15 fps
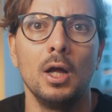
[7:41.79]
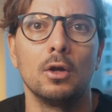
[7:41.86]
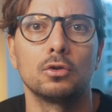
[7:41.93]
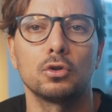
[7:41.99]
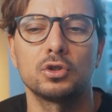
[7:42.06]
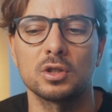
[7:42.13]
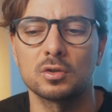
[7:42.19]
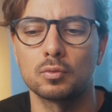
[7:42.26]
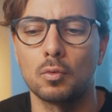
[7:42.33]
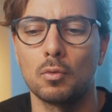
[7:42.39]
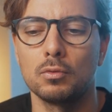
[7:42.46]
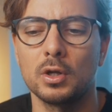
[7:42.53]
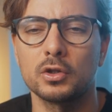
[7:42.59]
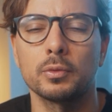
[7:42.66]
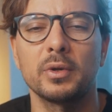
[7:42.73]
So just
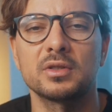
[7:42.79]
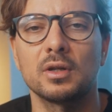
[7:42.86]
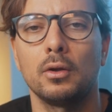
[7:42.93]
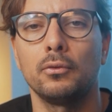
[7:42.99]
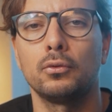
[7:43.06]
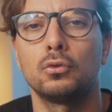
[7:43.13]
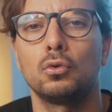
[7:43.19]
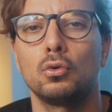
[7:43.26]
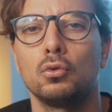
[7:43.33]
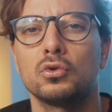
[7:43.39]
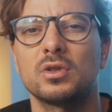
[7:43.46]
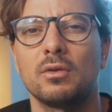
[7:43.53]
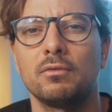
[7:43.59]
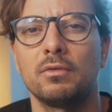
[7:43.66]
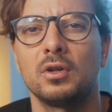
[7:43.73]
nudge myself to do
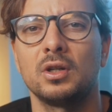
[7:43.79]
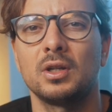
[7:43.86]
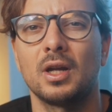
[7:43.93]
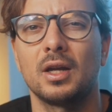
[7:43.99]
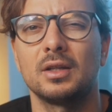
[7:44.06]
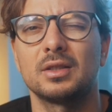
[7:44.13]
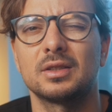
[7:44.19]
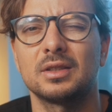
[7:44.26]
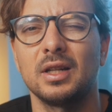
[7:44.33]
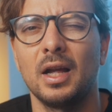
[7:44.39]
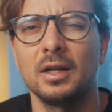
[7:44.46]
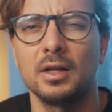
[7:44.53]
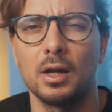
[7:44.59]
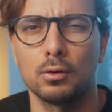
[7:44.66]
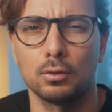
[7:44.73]
something
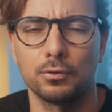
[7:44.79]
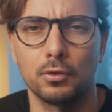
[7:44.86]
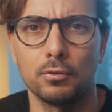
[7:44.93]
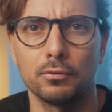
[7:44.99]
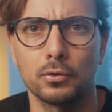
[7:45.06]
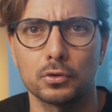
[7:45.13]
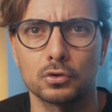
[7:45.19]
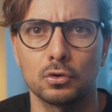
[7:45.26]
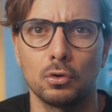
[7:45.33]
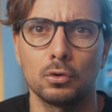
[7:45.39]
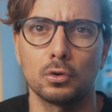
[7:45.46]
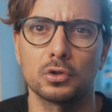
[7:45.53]
slightly out of comfort zone,